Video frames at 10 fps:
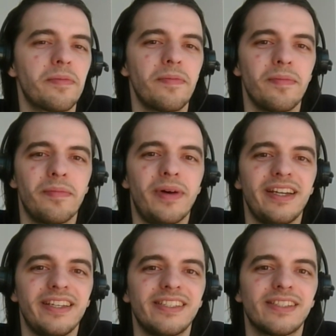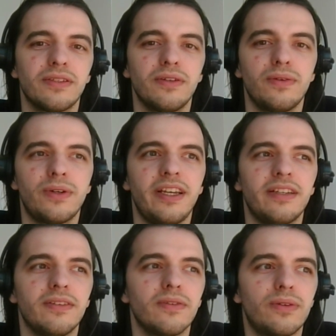bias,
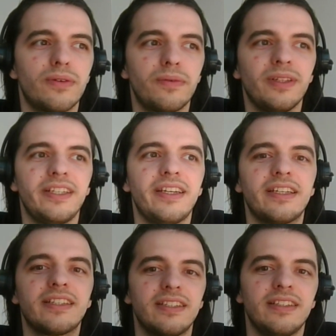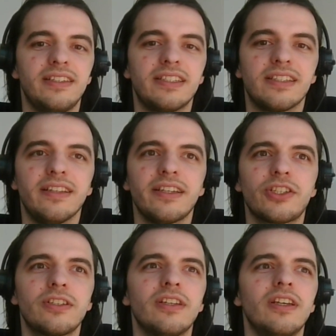or really that
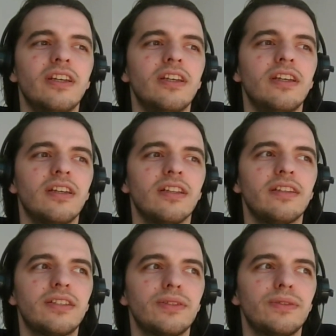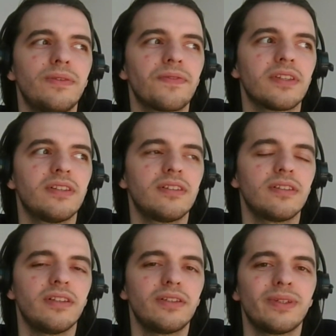selection, led to
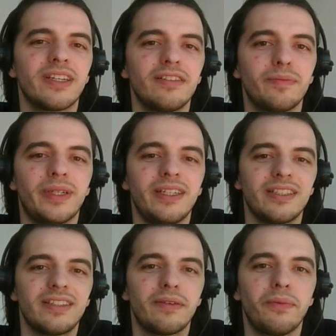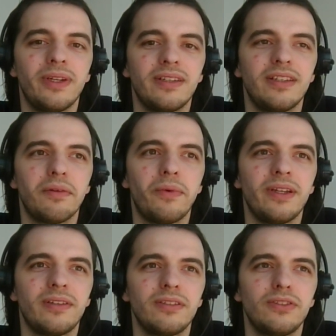a kind of bias that went
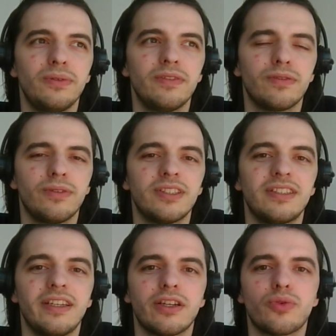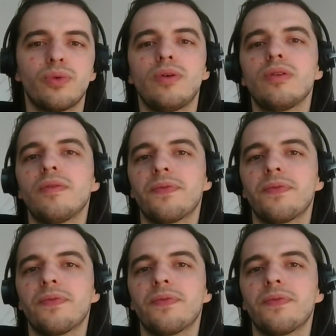on to influence the actual